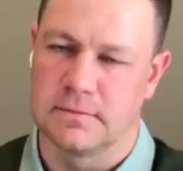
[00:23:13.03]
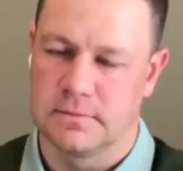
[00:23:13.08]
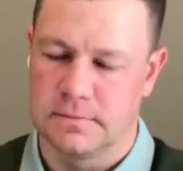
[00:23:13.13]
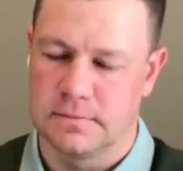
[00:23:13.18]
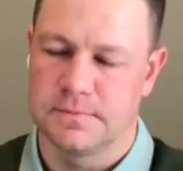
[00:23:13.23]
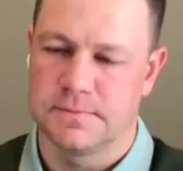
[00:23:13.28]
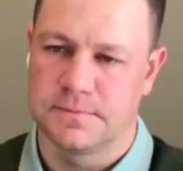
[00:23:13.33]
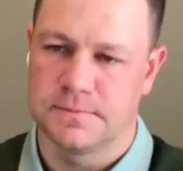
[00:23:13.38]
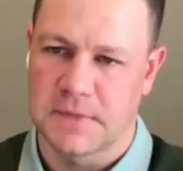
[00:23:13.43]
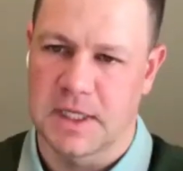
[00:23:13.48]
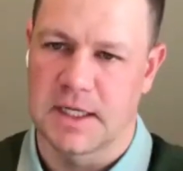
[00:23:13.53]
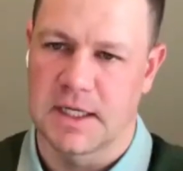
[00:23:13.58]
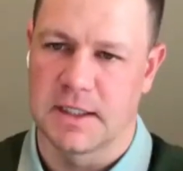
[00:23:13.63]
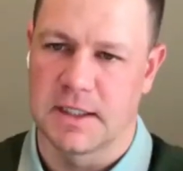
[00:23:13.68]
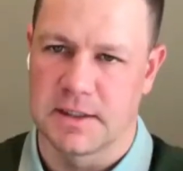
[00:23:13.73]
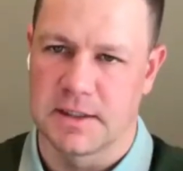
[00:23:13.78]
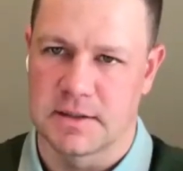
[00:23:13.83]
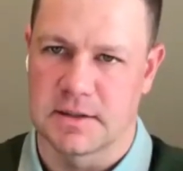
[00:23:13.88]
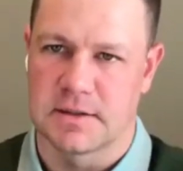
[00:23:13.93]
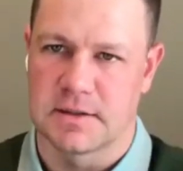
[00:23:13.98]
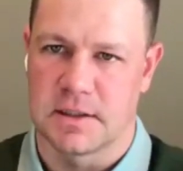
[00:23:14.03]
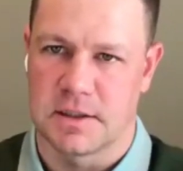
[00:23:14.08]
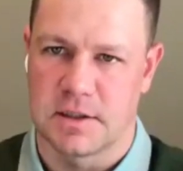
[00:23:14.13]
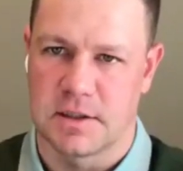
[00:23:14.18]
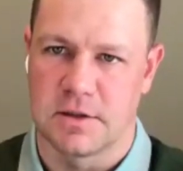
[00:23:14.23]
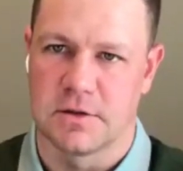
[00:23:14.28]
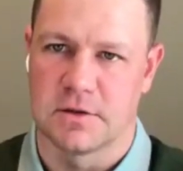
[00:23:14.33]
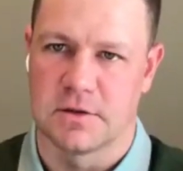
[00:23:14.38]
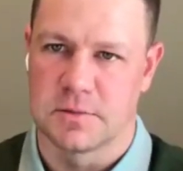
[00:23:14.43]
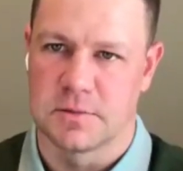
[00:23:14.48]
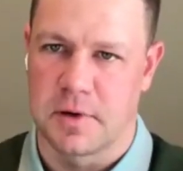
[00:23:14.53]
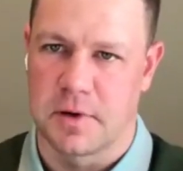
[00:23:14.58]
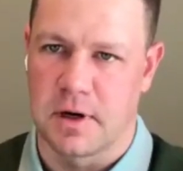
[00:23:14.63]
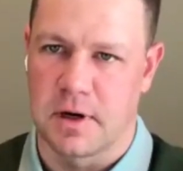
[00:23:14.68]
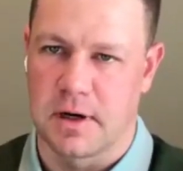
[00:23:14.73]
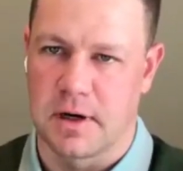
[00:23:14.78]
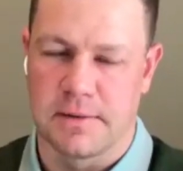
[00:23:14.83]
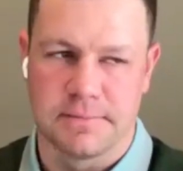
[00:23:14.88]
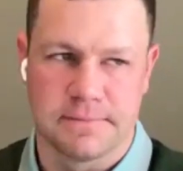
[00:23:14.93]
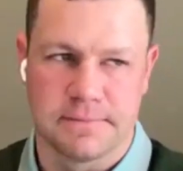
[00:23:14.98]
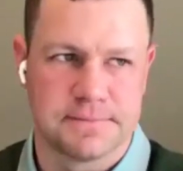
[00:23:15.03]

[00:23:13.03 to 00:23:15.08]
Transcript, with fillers: that they hate you with that.